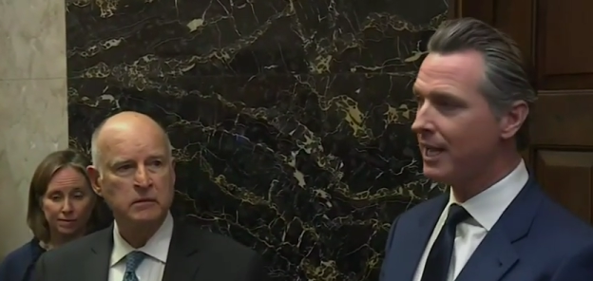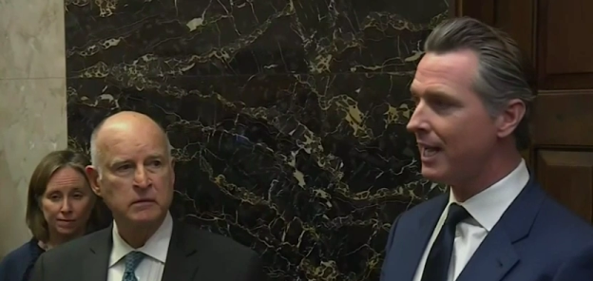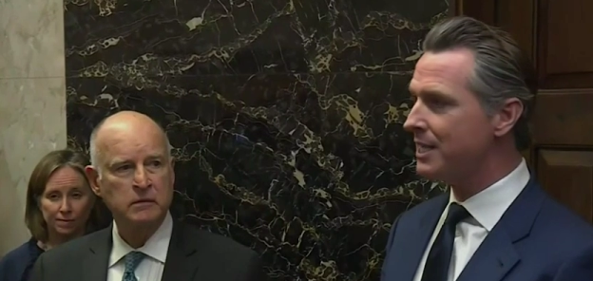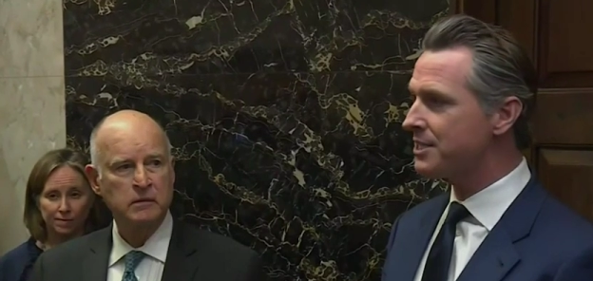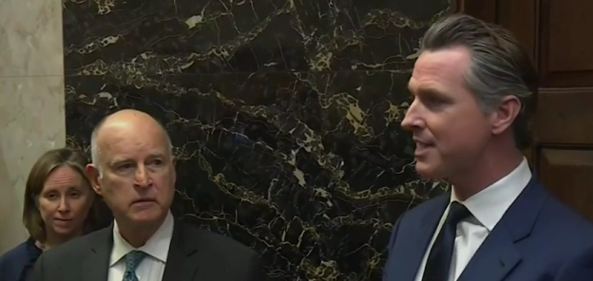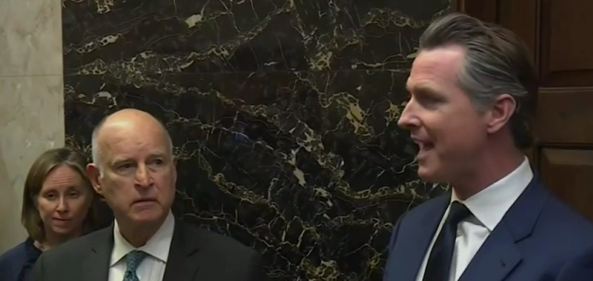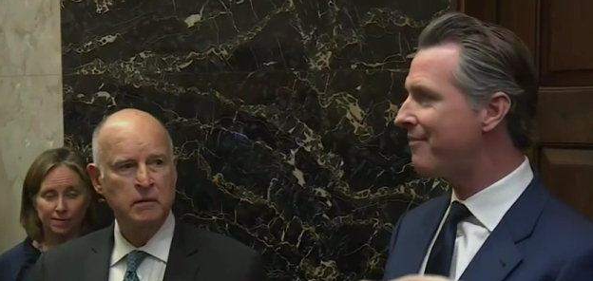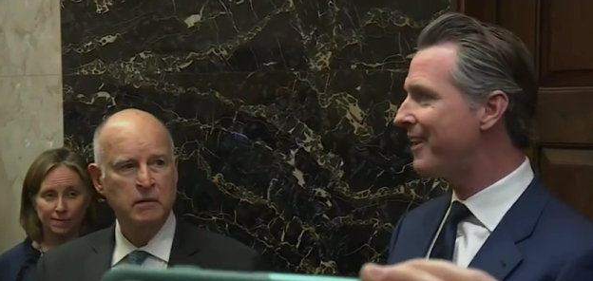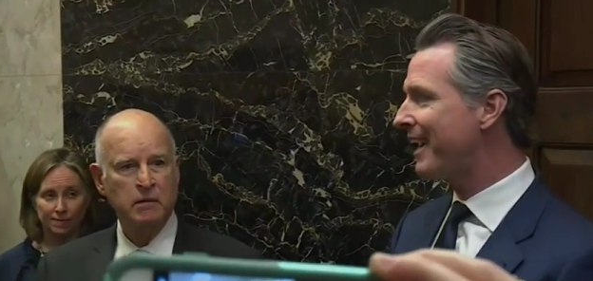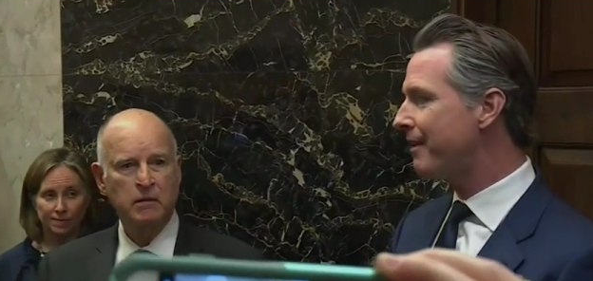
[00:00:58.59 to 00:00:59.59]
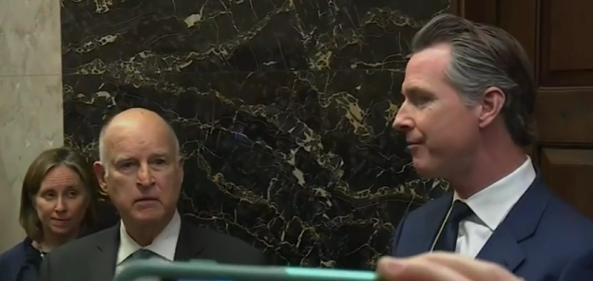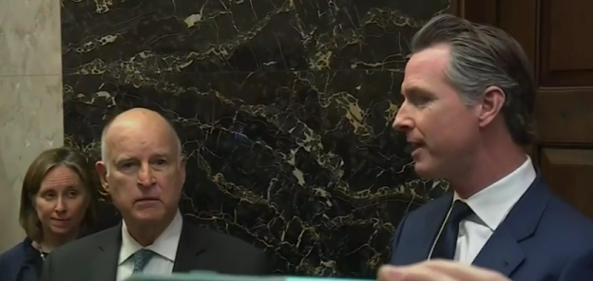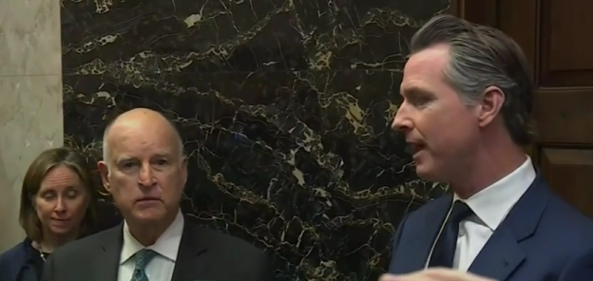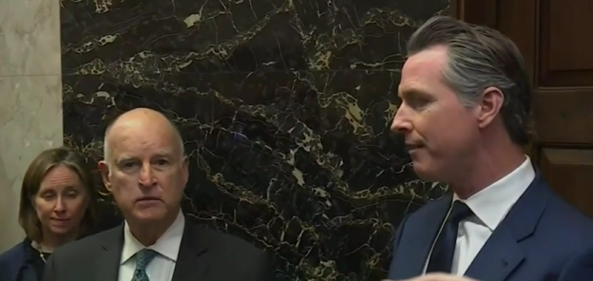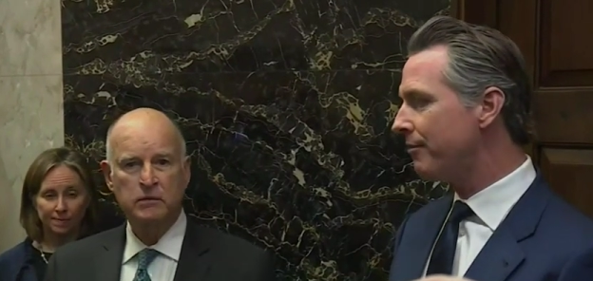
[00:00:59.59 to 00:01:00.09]
Speaker 1: uh, his staff at every
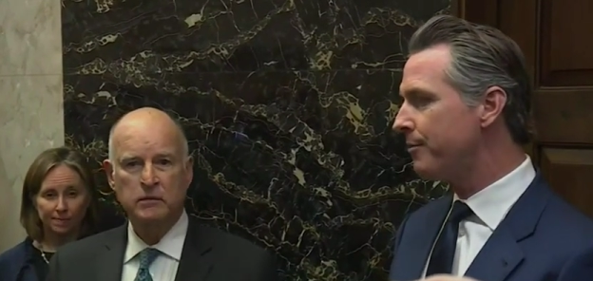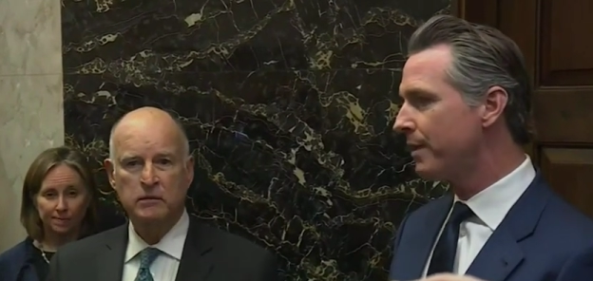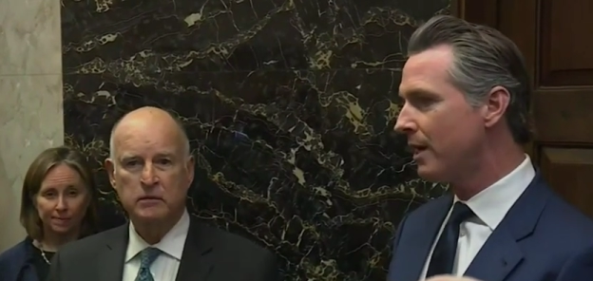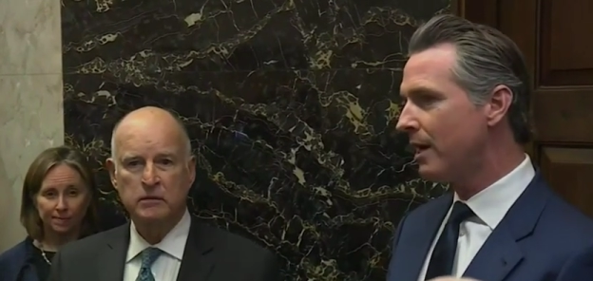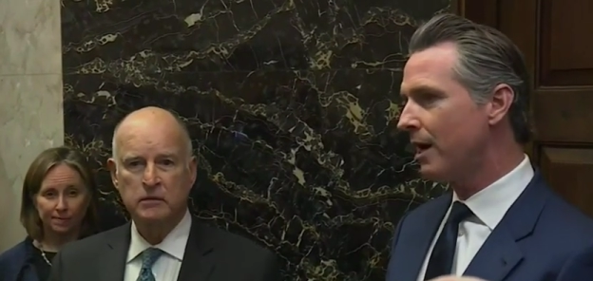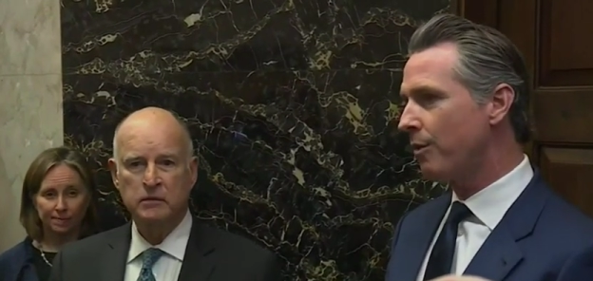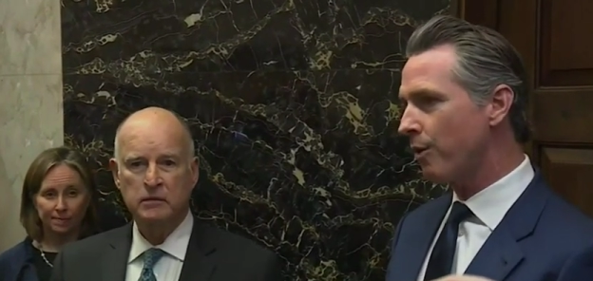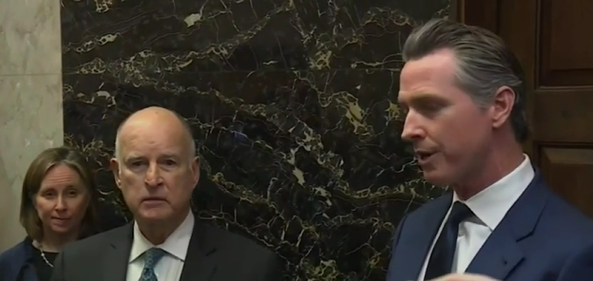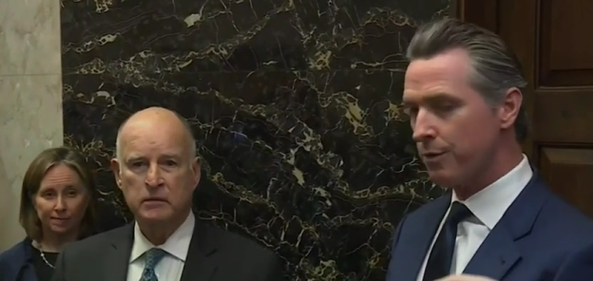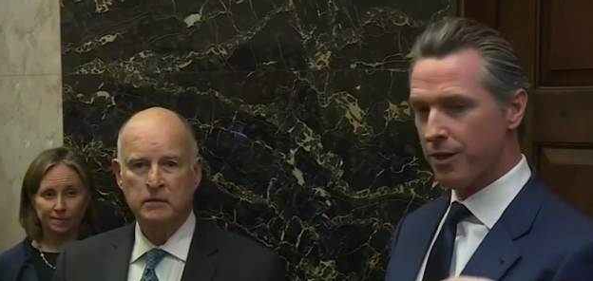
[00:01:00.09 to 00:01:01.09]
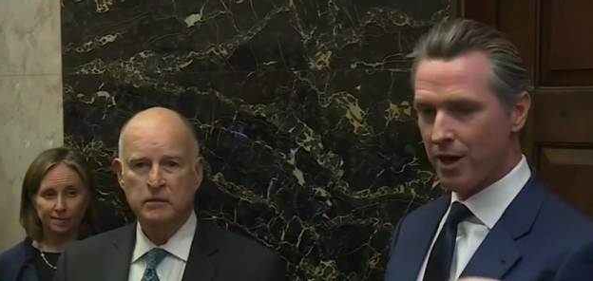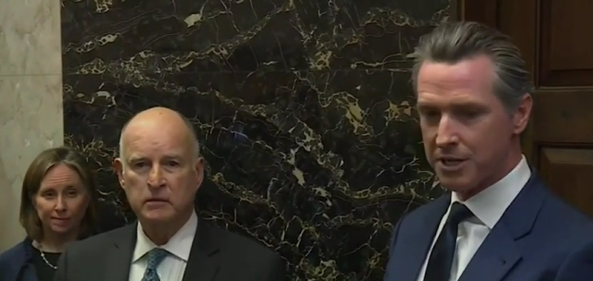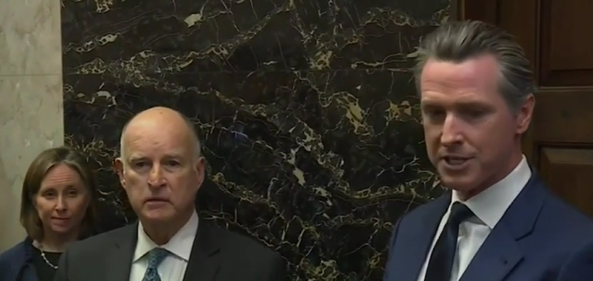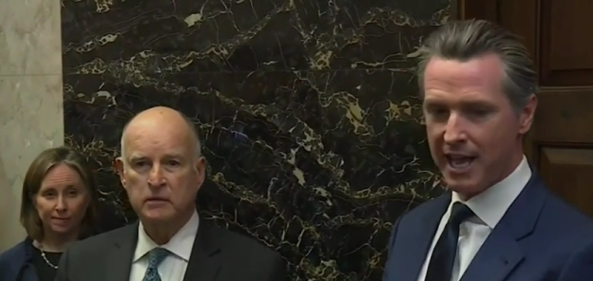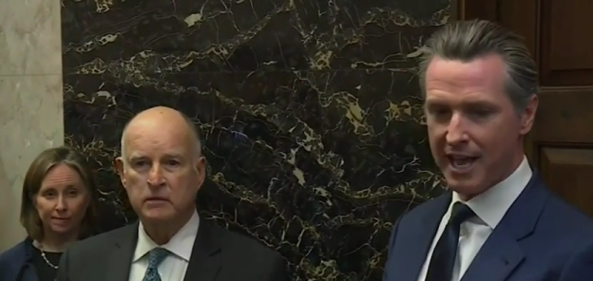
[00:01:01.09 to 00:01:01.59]
level, uh, working with our
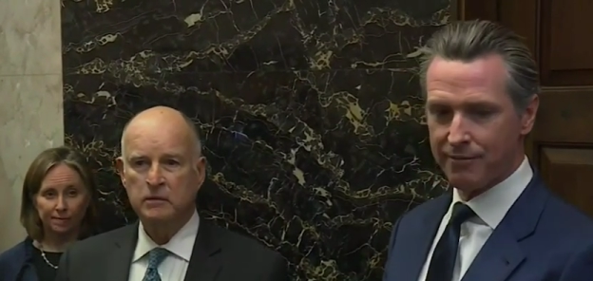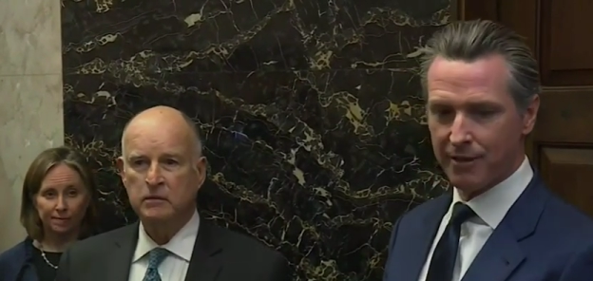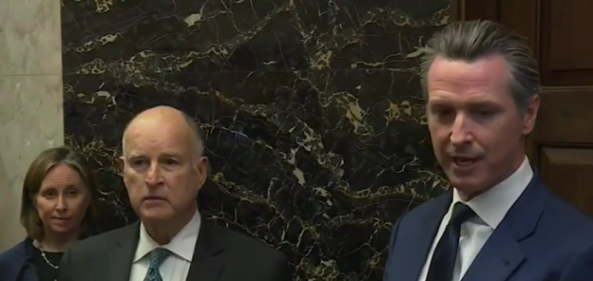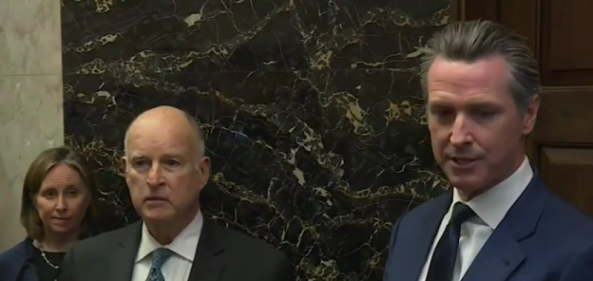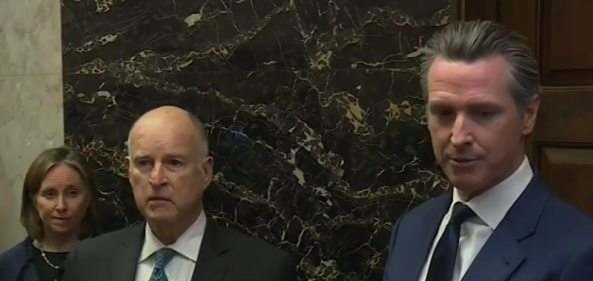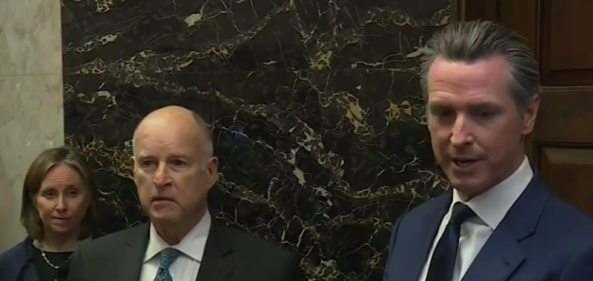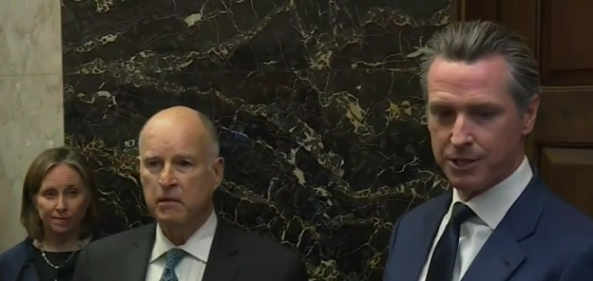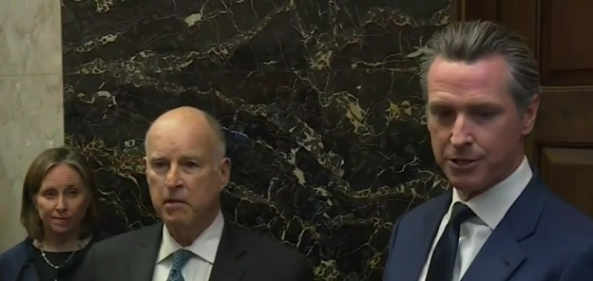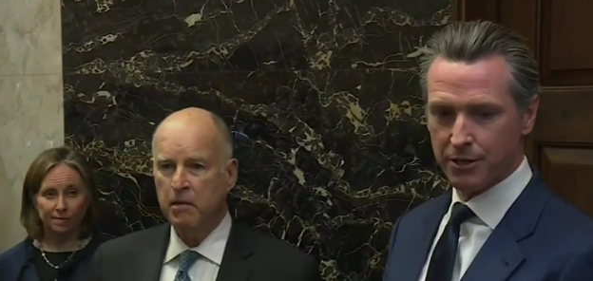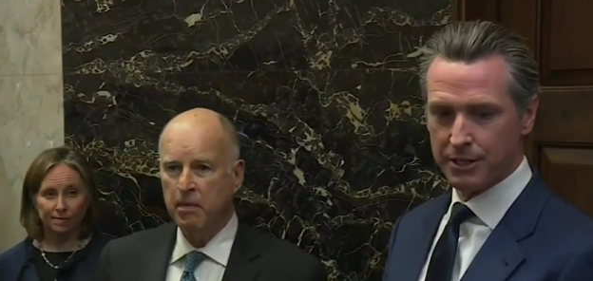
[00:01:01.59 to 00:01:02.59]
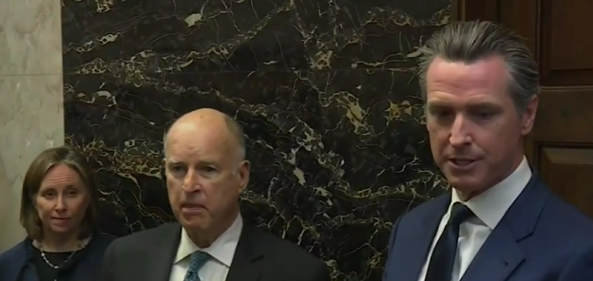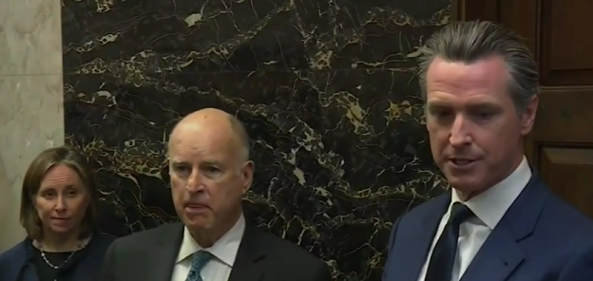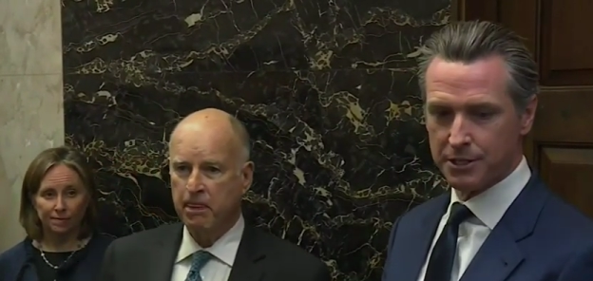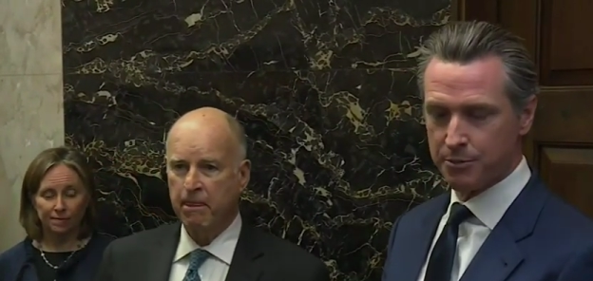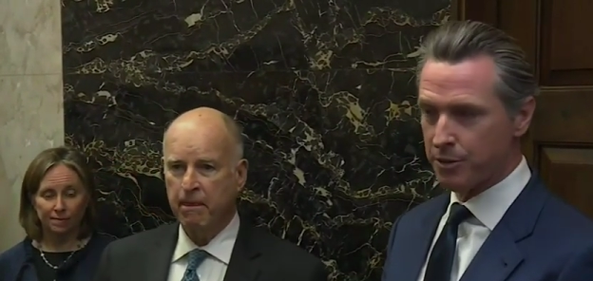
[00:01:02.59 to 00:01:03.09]
staff uh, to make sure this
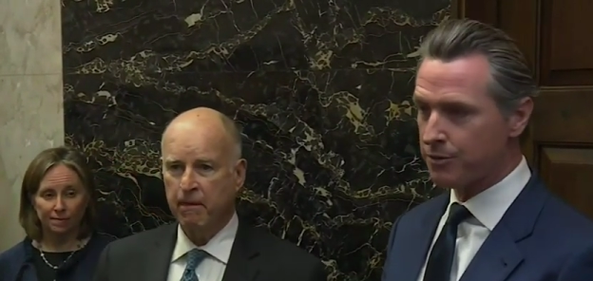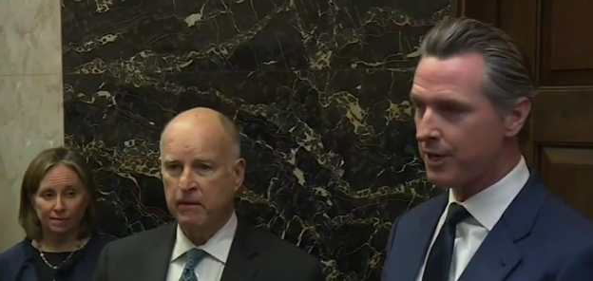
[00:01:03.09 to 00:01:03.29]
is a smooth